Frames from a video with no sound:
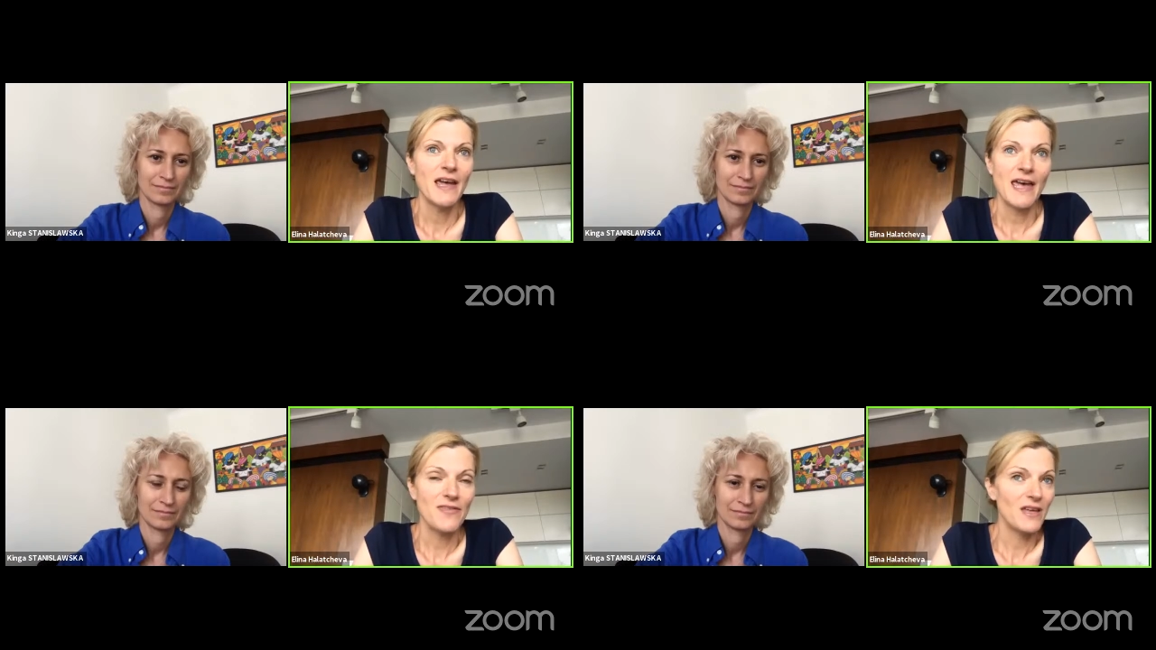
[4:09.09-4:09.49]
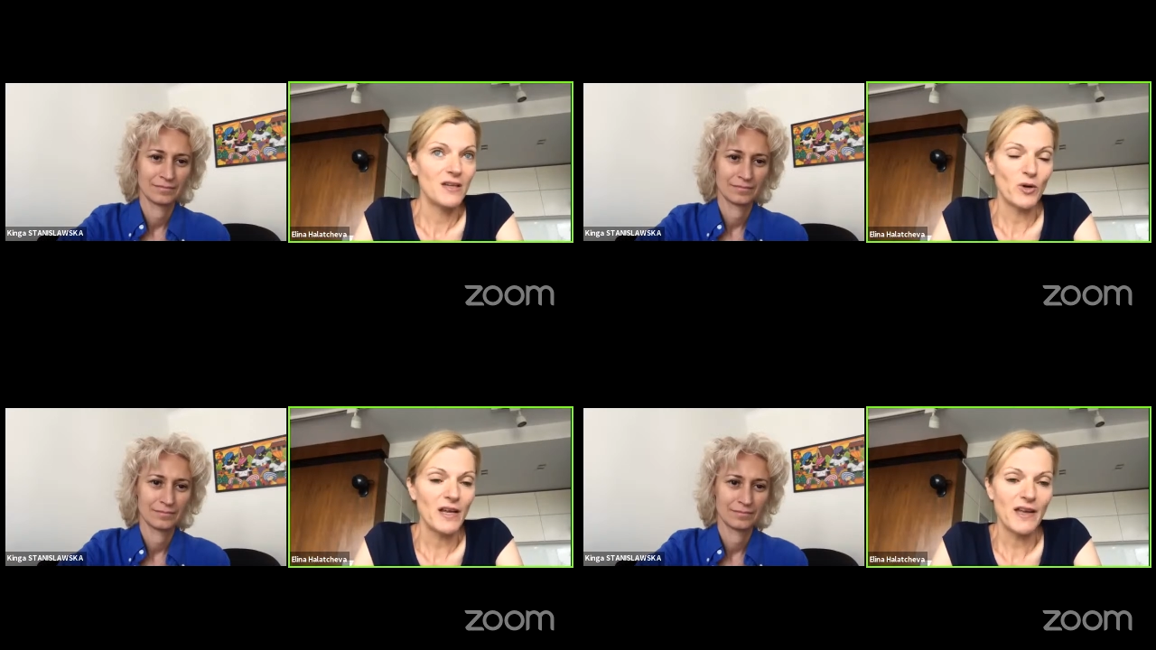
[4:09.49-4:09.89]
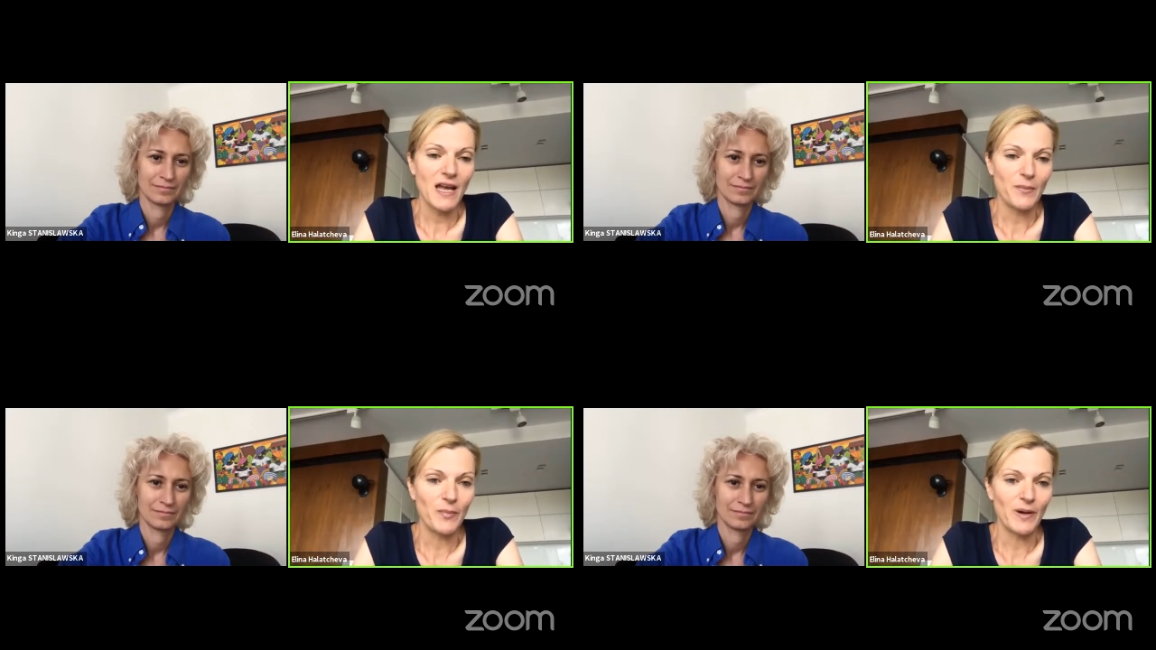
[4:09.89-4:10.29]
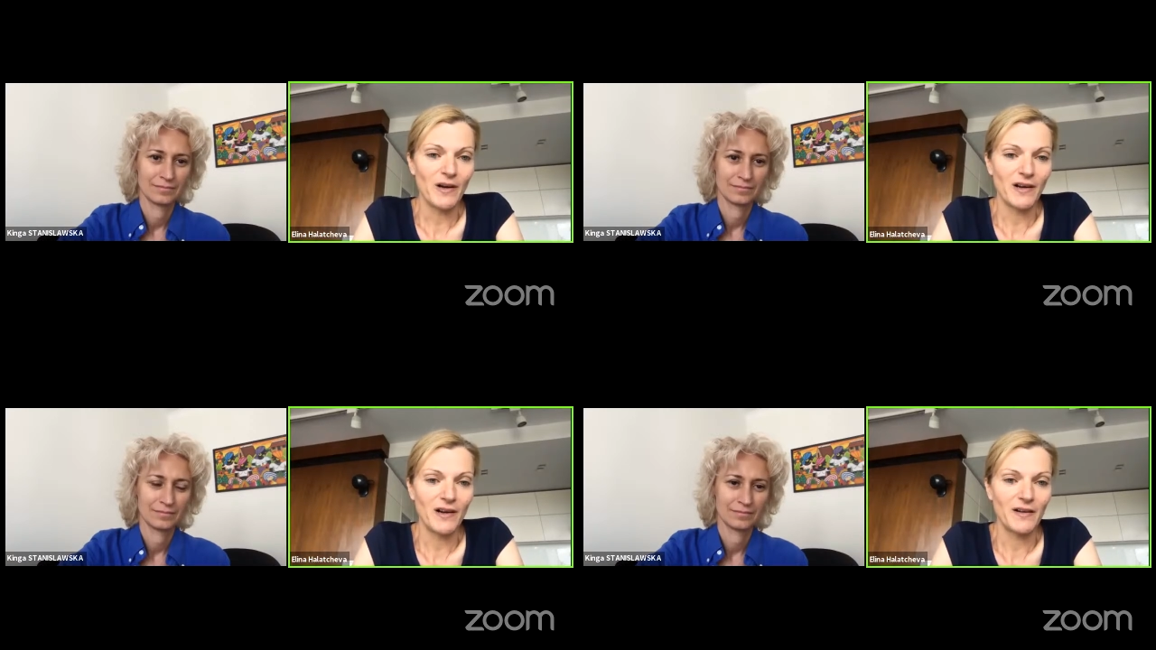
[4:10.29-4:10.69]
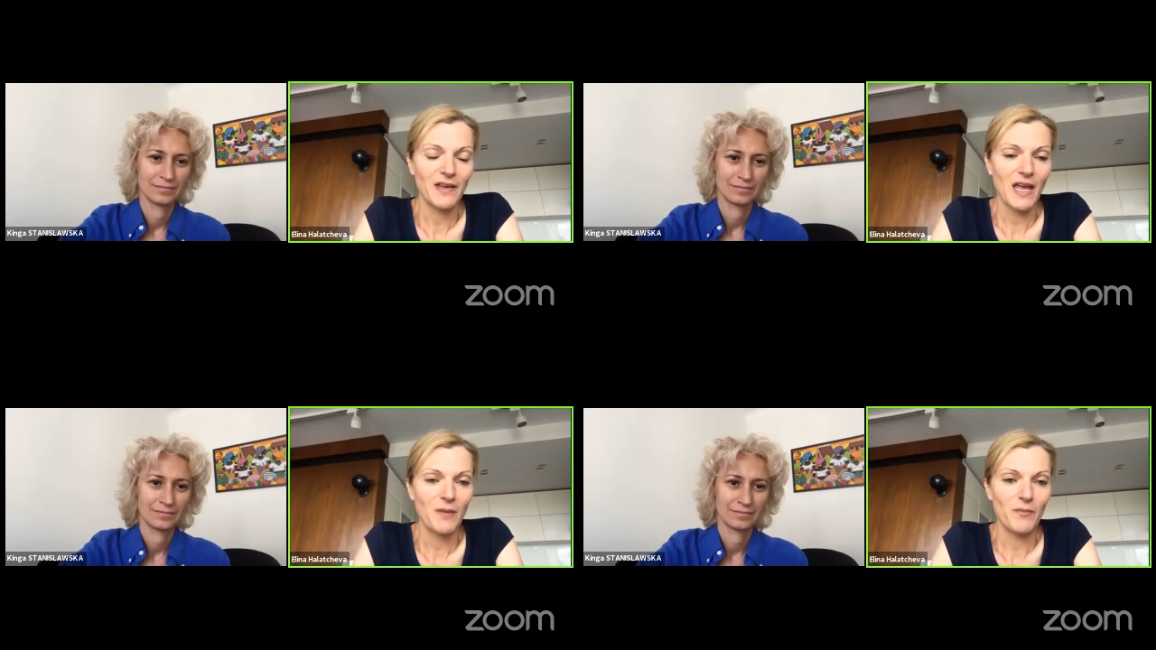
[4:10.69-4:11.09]
Speaker 1: And then Brightcap uh,
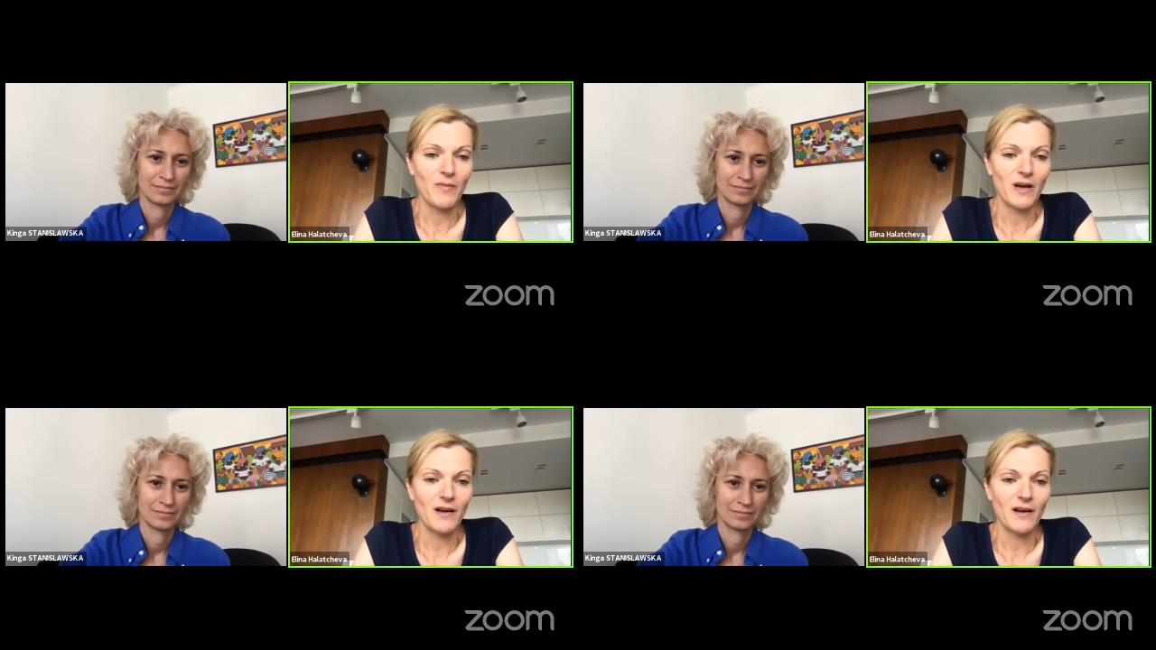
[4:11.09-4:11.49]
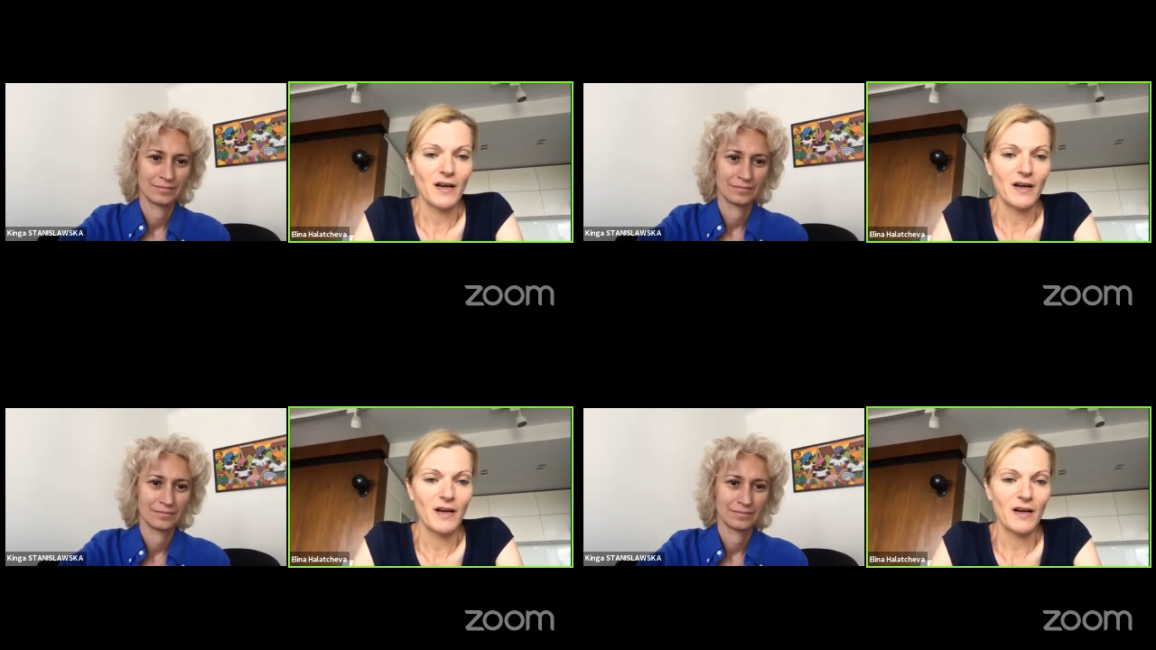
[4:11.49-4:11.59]
came uh,